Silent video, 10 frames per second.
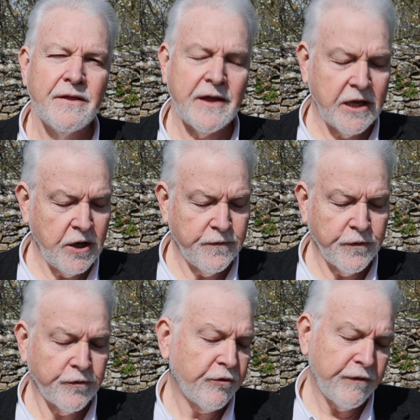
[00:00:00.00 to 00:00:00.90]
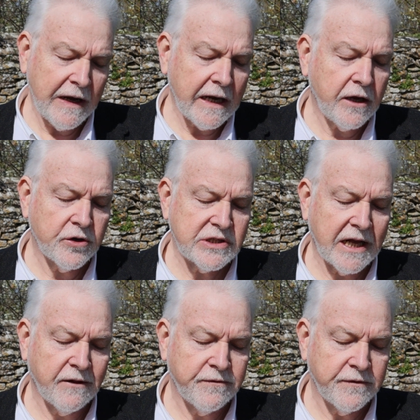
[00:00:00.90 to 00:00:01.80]
Thank you for revealing
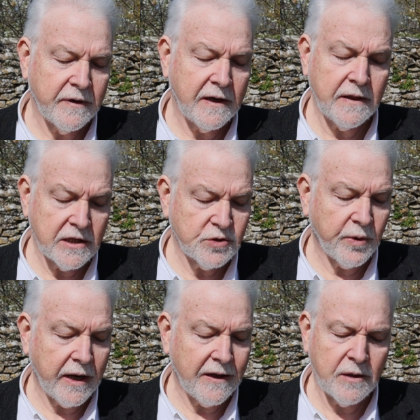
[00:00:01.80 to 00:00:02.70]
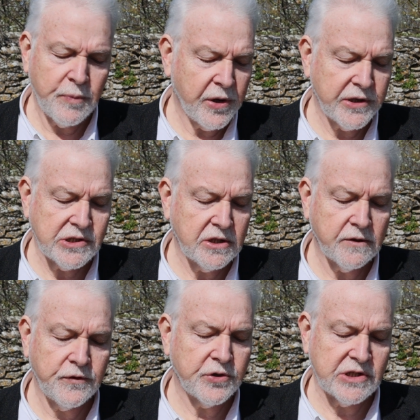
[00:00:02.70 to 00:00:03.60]
yourself in this way in the person
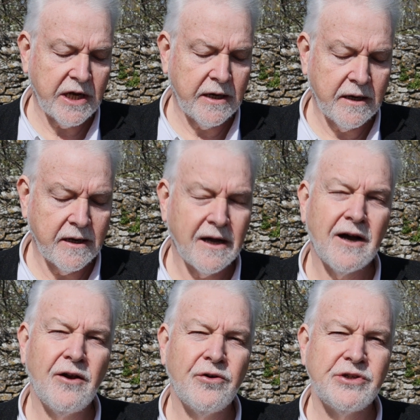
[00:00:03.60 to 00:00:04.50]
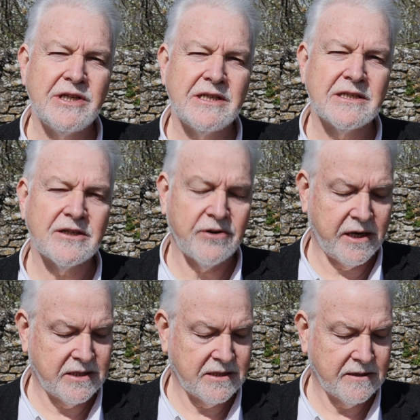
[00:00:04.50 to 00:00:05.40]
of your Son, our Lord Jesus
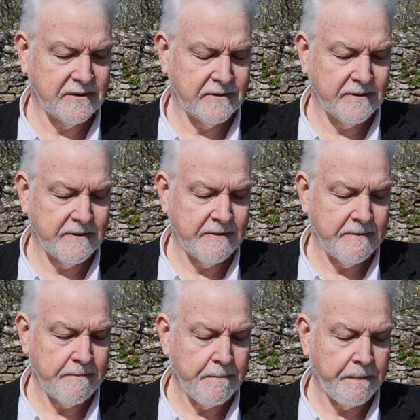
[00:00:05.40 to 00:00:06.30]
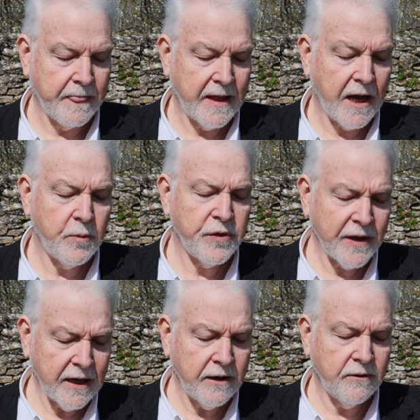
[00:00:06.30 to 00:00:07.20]
Christ. And we
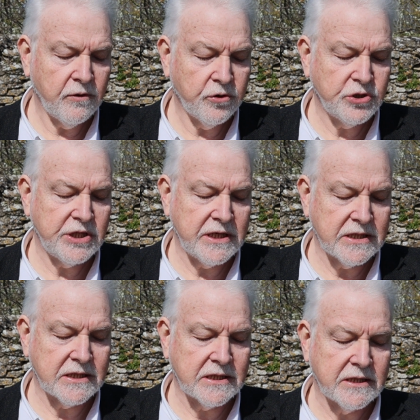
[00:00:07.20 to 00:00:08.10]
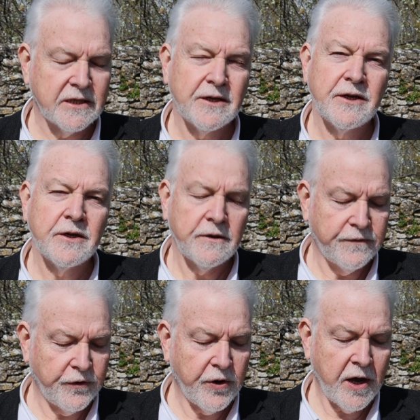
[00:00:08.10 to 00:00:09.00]
thank you, Lord Jesus,
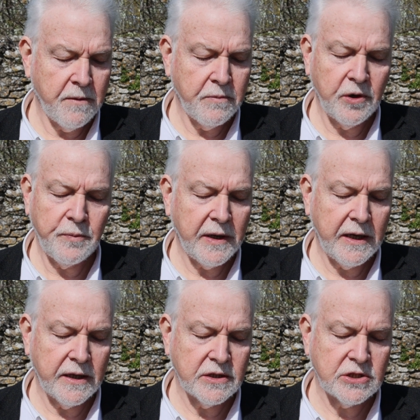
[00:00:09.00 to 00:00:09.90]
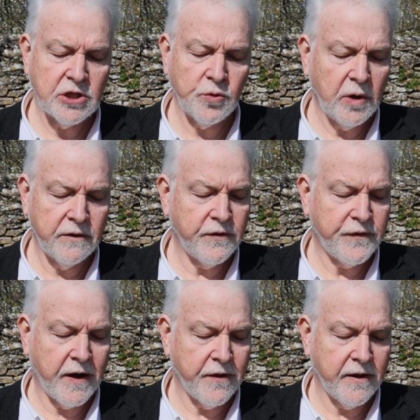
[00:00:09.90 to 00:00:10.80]
for your humble obedience to the will of the
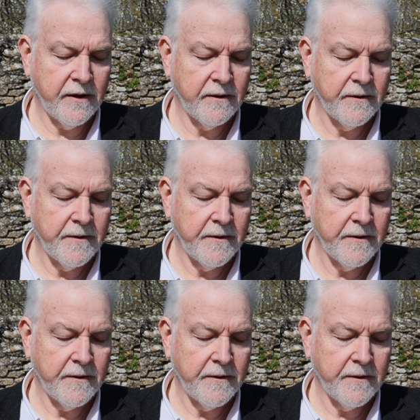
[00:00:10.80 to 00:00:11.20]
Father